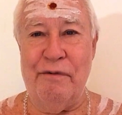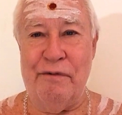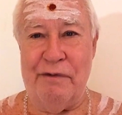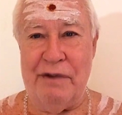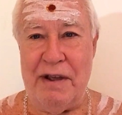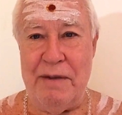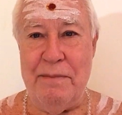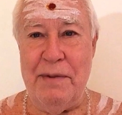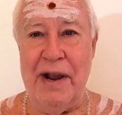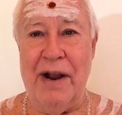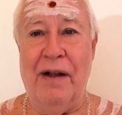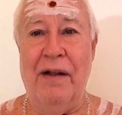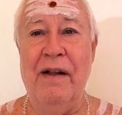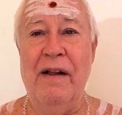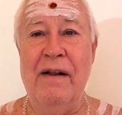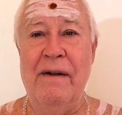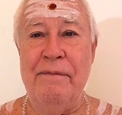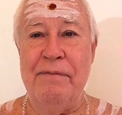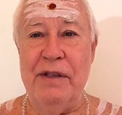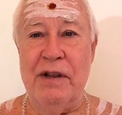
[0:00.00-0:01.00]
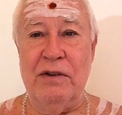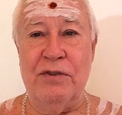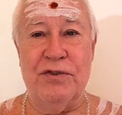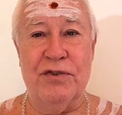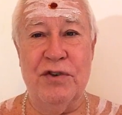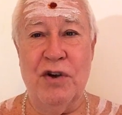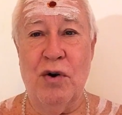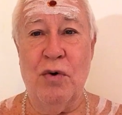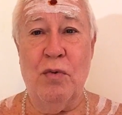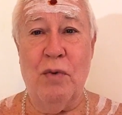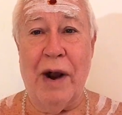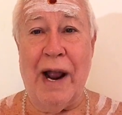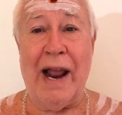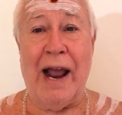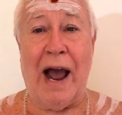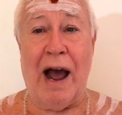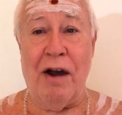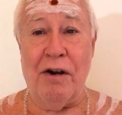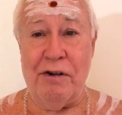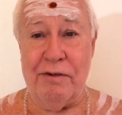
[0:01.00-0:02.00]
female. There's no way
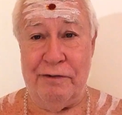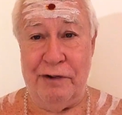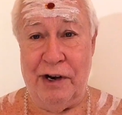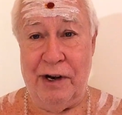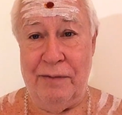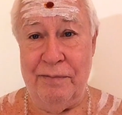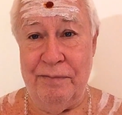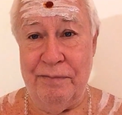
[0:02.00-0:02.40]
out of it.